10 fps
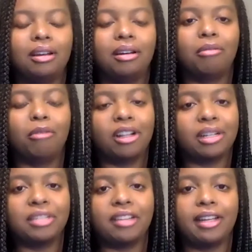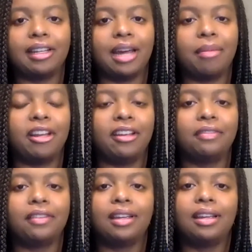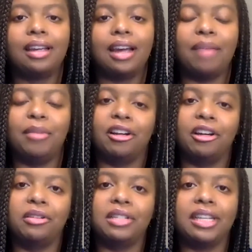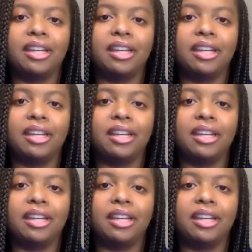Welcome to the Collaborative. I'm your host,